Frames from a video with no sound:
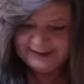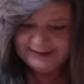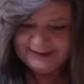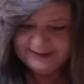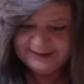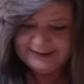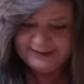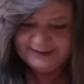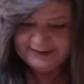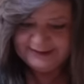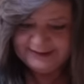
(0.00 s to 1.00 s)

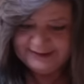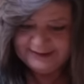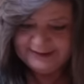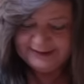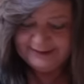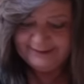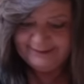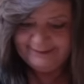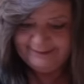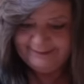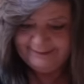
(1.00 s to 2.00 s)

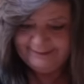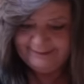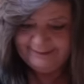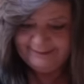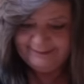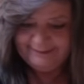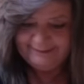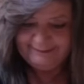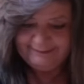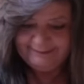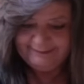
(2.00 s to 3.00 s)

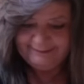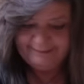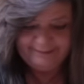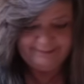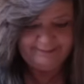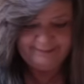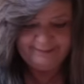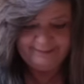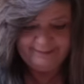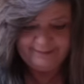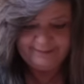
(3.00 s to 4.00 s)

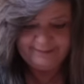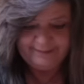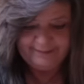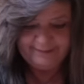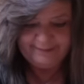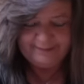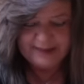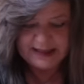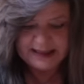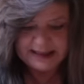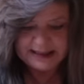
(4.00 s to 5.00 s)

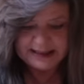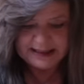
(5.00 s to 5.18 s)
[no speech]